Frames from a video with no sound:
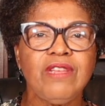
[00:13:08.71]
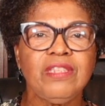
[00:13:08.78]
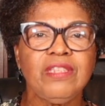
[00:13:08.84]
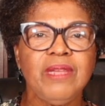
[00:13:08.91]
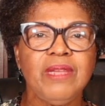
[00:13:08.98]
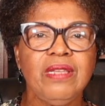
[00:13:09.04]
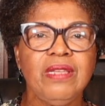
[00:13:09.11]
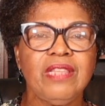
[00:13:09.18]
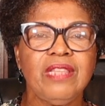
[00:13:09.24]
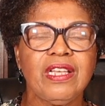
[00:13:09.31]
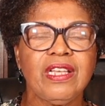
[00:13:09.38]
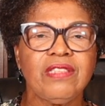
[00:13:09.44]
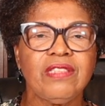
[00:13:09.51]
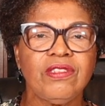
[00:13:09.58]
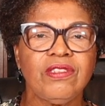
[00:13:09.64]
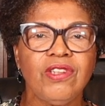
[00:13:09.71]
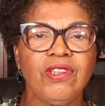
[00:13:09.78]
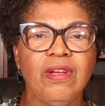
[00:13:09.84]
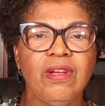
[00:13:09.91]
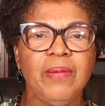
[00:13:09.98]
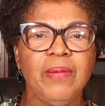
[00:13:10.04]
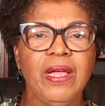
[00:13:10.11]
resume that gets a
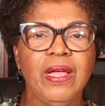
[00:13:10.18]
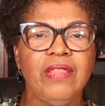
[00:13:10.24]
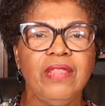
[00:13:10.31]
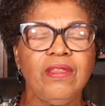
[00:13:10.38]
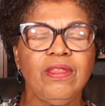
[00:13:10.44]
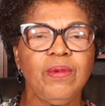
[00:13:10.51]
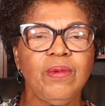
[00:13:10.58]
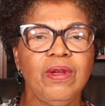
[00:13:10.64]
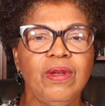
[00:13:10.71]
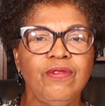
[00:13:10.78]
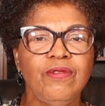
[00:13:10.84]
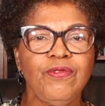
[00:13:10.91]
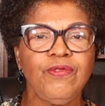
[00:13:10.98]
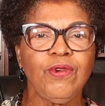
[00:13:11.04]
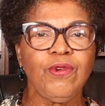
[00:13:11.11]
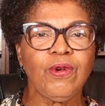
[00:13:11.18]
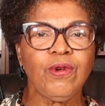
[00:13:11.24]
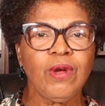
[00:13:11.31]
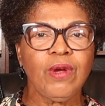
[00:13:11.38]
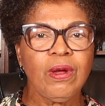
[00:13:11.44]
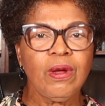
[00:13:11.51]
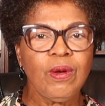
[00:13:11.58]
job and the one
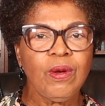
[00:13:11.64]
for